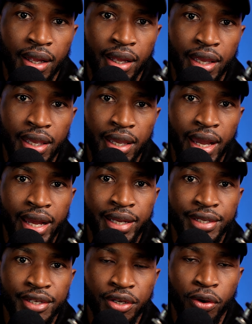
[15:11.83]
he
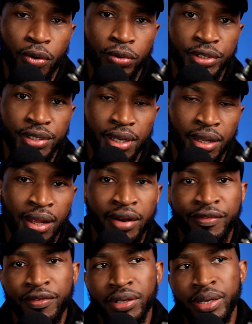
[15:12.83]
has coached a lot
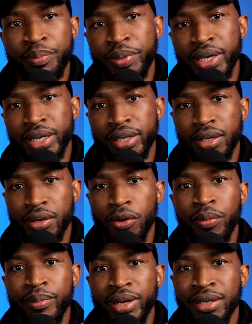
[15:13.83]
of Olympic
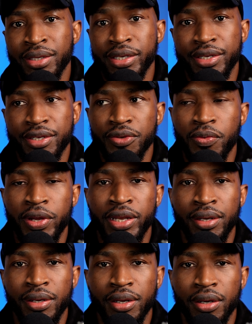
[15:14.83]
gold medalists
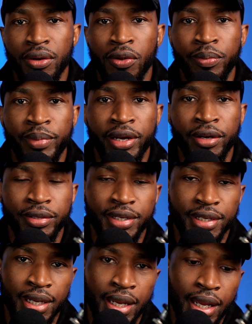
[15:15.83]
win gold
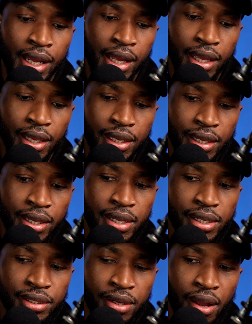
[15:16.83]
medals.
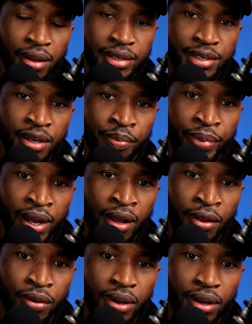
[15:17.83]
He talks
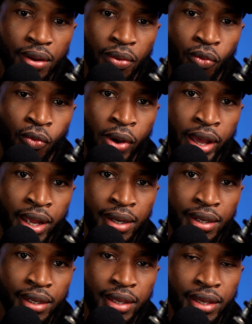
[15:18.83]
about when
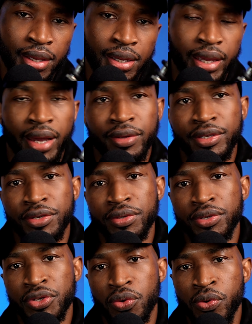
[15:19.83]
he
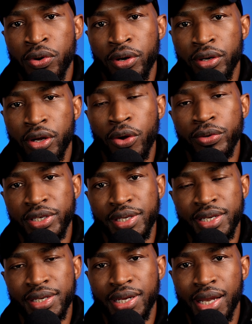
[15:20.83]
counsels or coaches
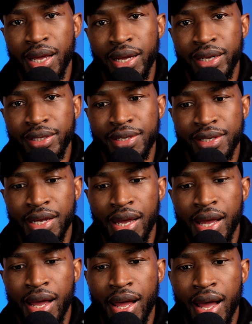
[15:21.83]
his clients,
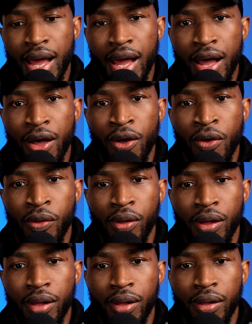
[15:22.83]
how
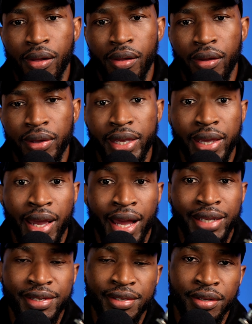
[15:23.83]
he
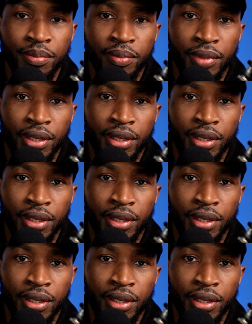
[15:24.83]
asks them,